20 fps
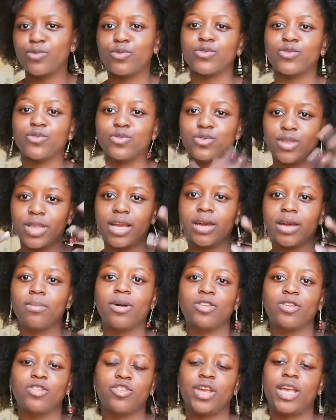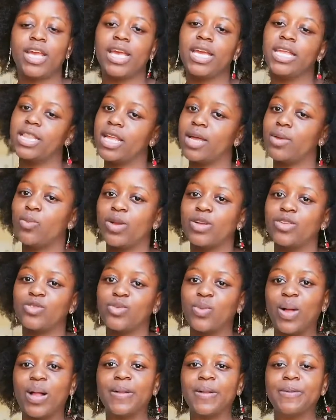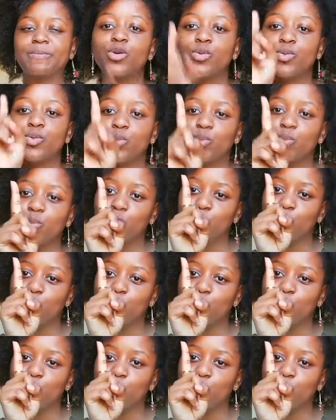So think about your hair in that way as well.